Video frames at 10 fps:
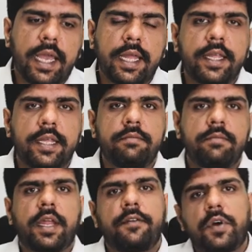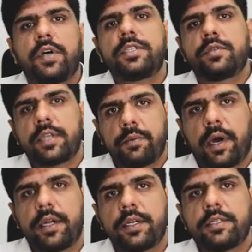And then there are of course those
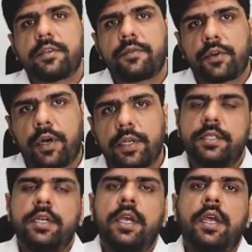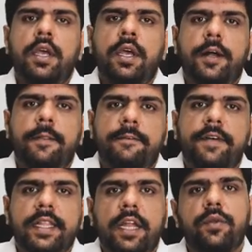advantages of cost, um, the
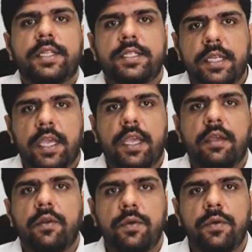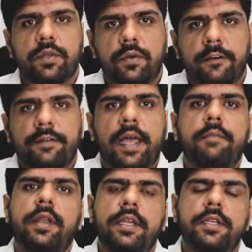fact that you can stay closer to your
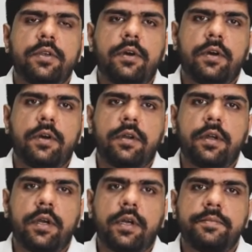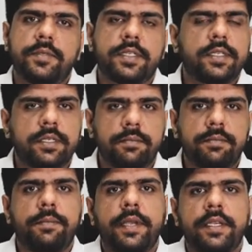families, or uh, just the
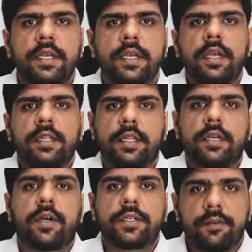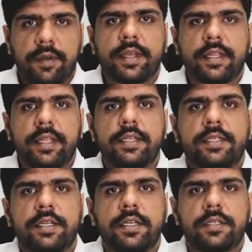simple piece that the cost of living in these
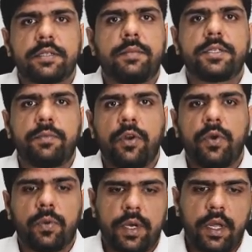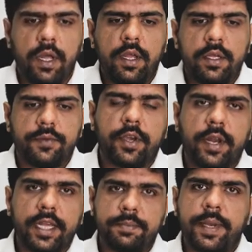cities is much more lower. So we're going
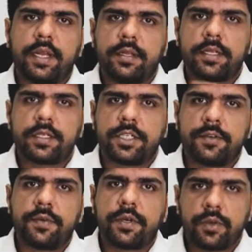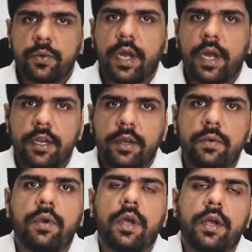to expect this shift to
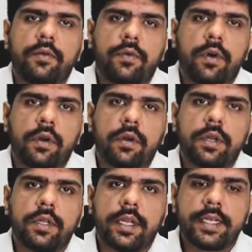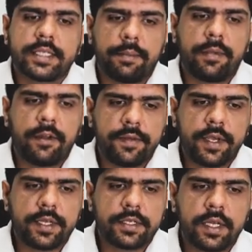continue uh, for the next couple of
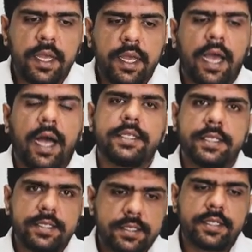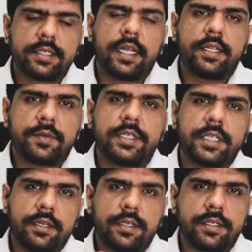years. Our sense is that this would
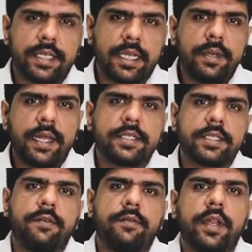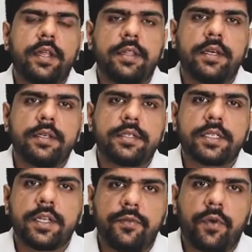stabilize somewhere in the
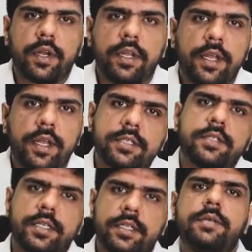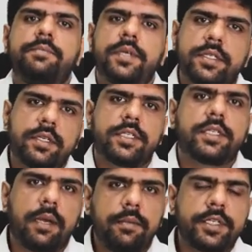60 40 range, 60%
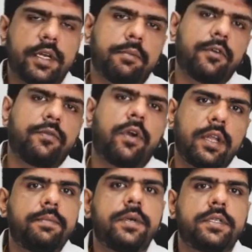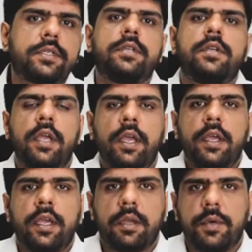established and about 40%
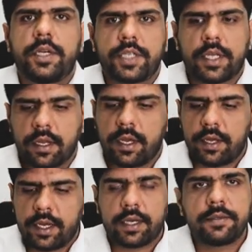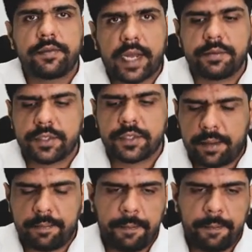emerging uh, in terms of times to come.